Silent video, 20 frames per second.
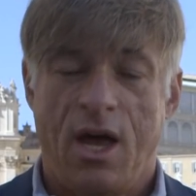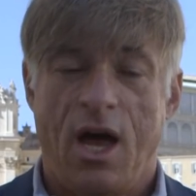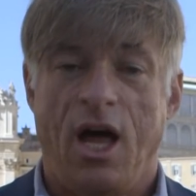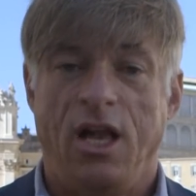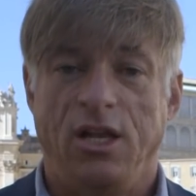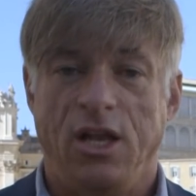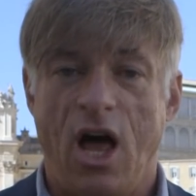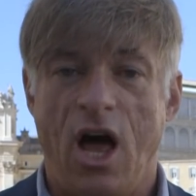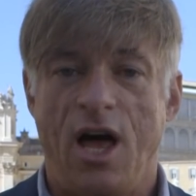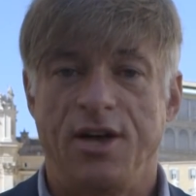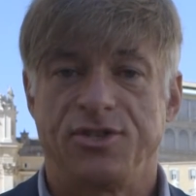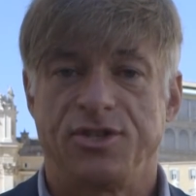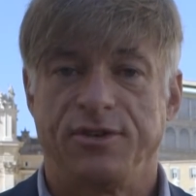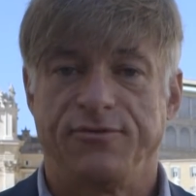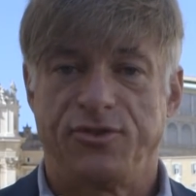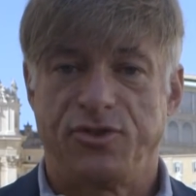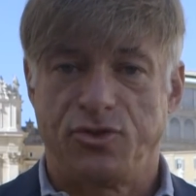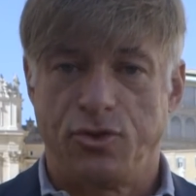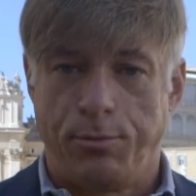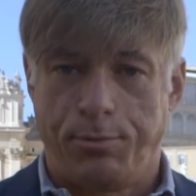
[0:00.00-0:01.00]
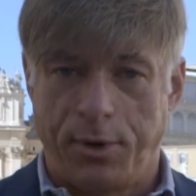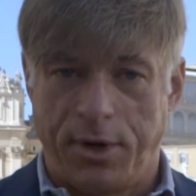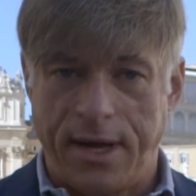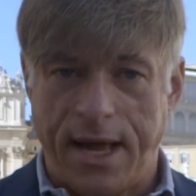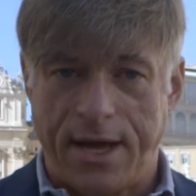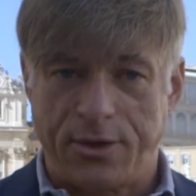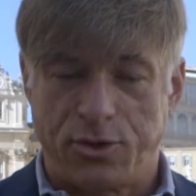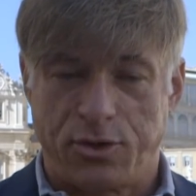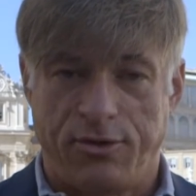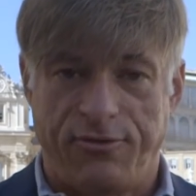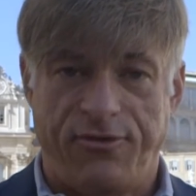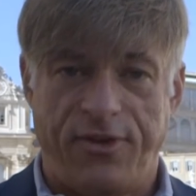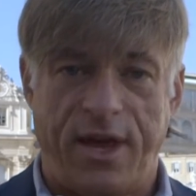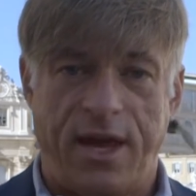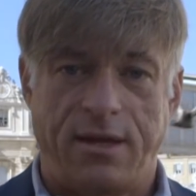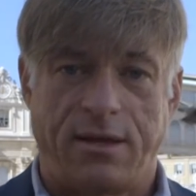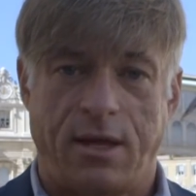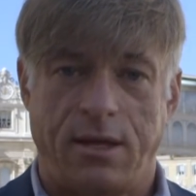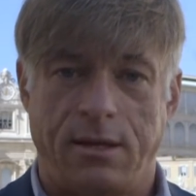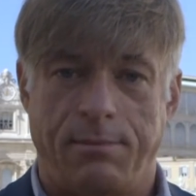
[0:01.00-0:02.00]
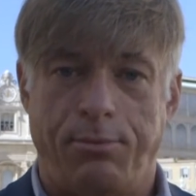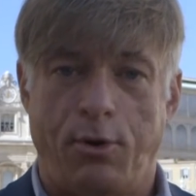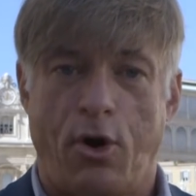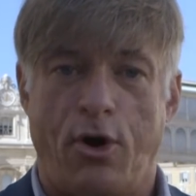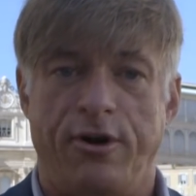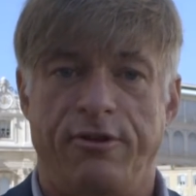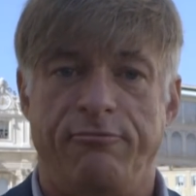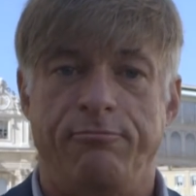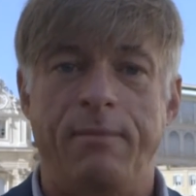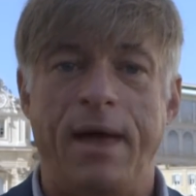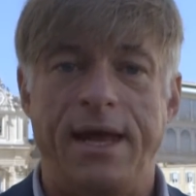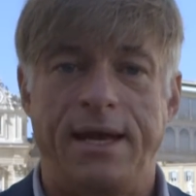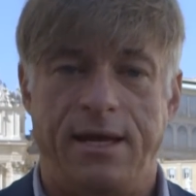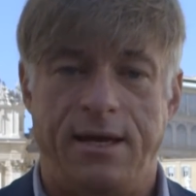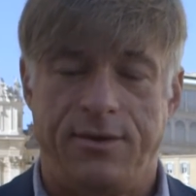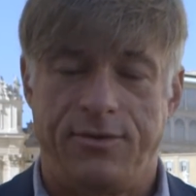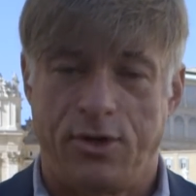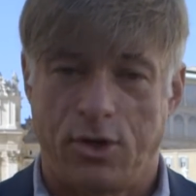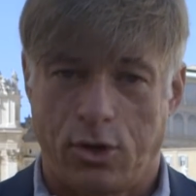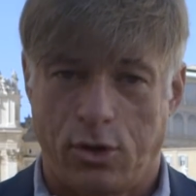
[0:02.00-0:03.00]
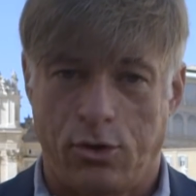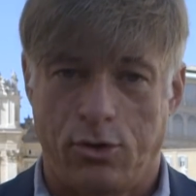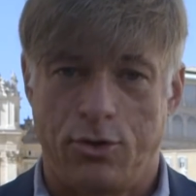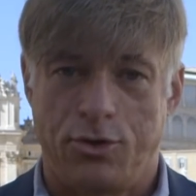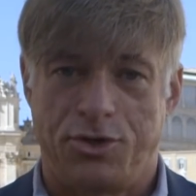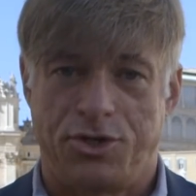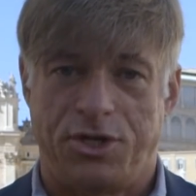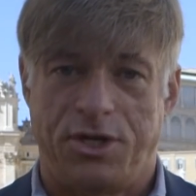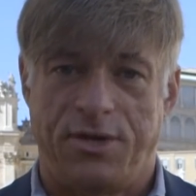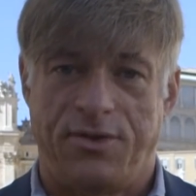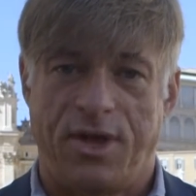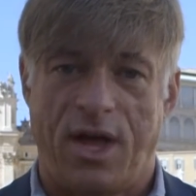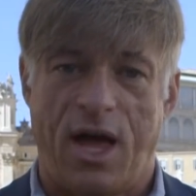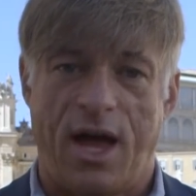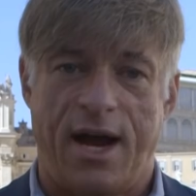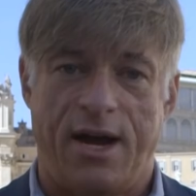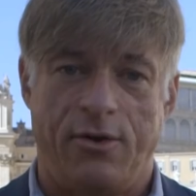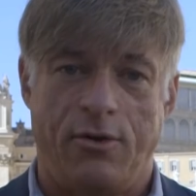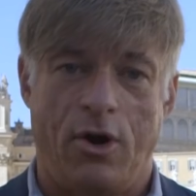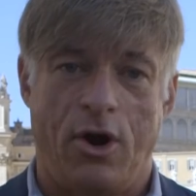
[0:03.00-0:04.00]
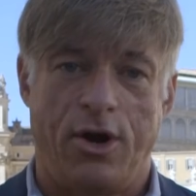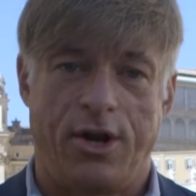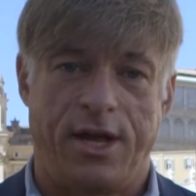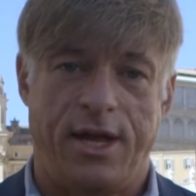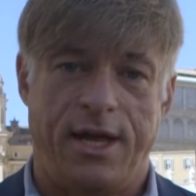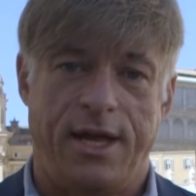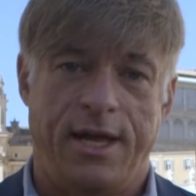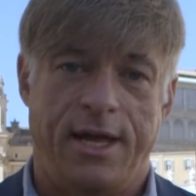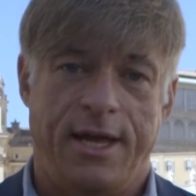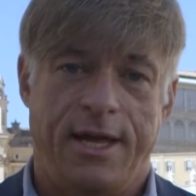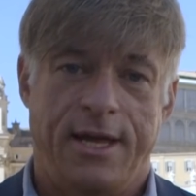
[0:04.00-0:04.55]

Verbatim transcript: a loss of supernatural faith on the part of many in the clergy and the hierarchy.